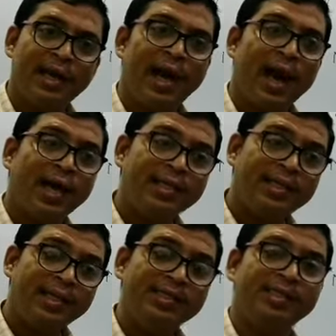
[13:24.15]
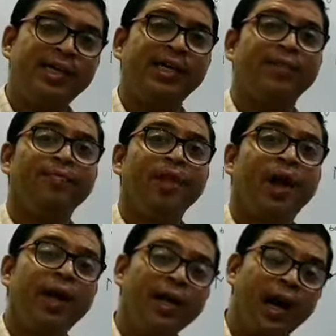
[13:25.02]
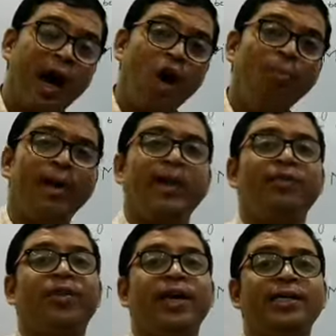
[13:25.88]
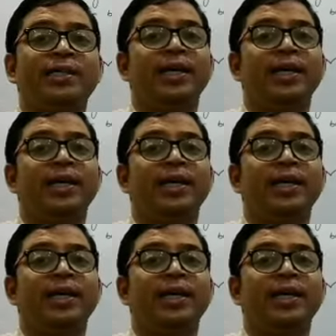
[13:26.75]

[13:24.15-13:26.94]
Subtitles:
and then see in how many ways